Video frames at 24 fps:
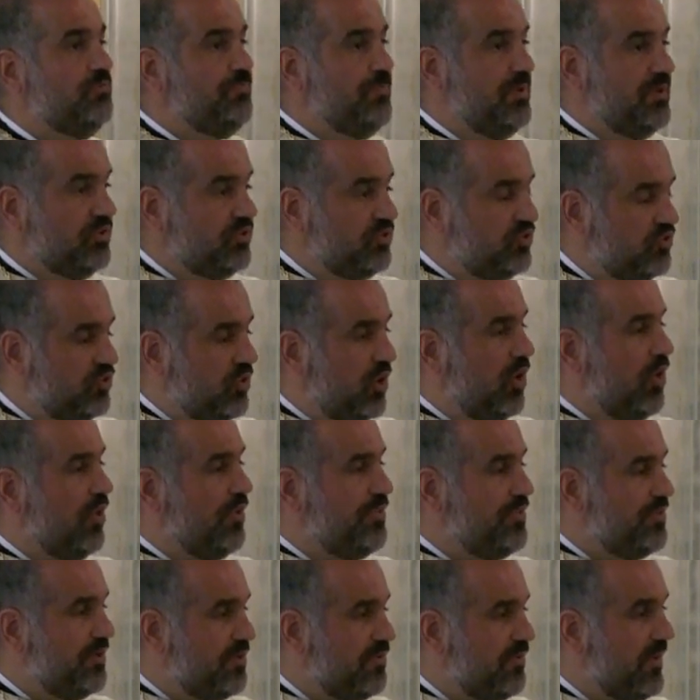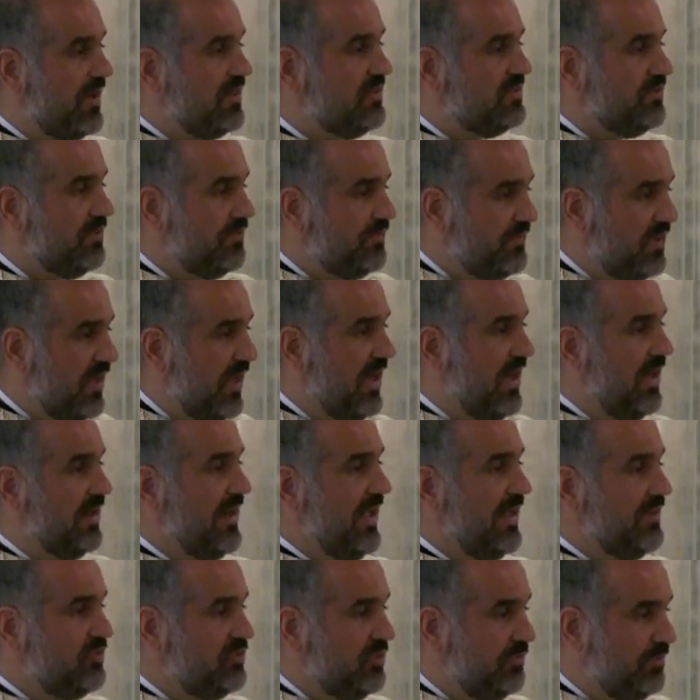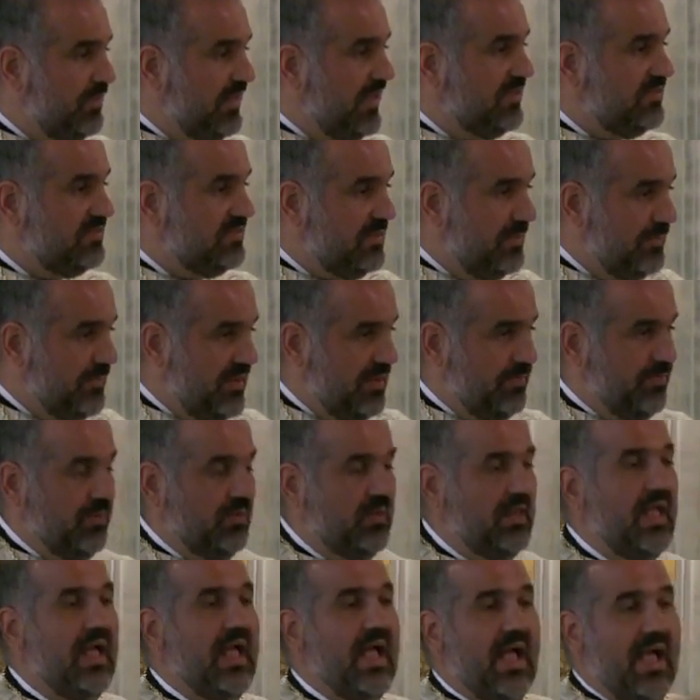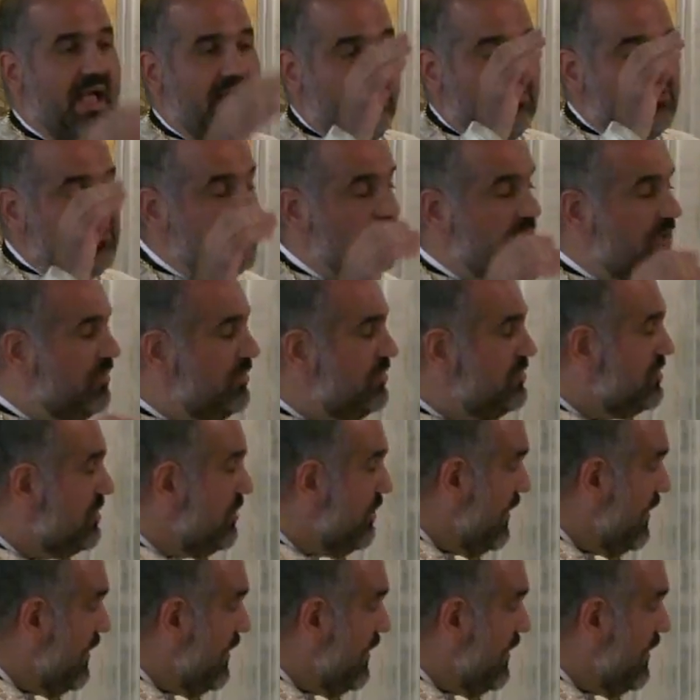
to bestow the grace of God and to bless the people. And so